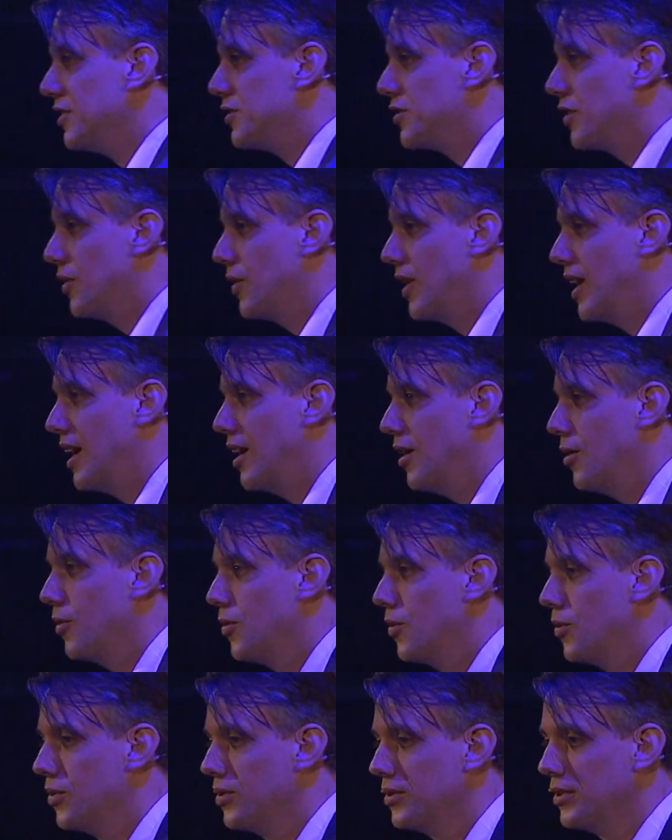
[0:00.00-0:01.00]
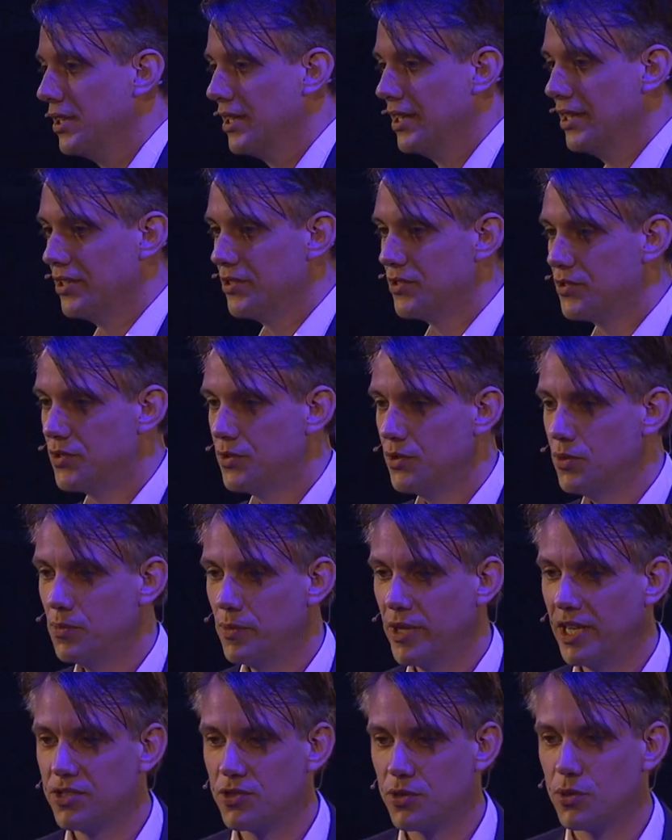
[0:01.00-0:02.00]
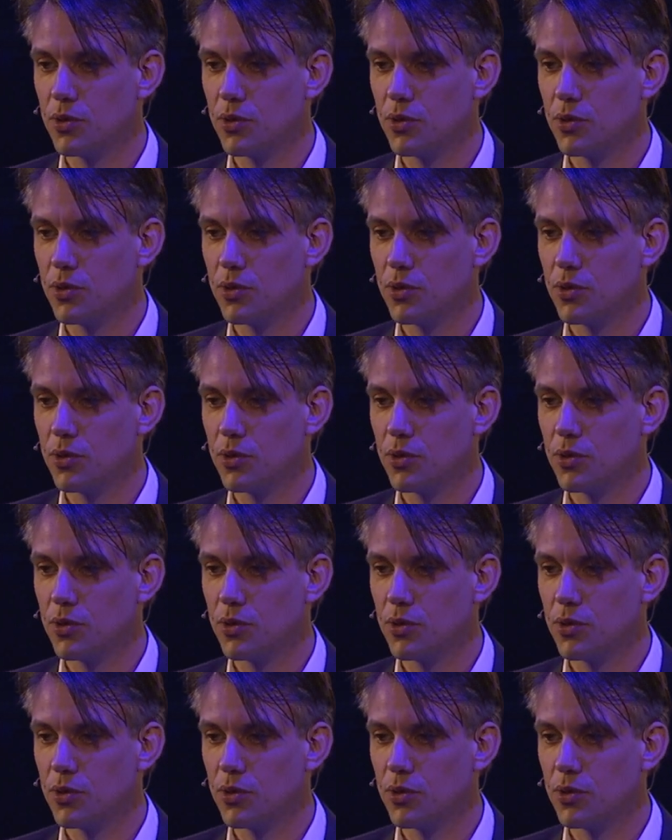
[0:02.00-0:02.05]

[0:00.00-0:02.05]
So how to make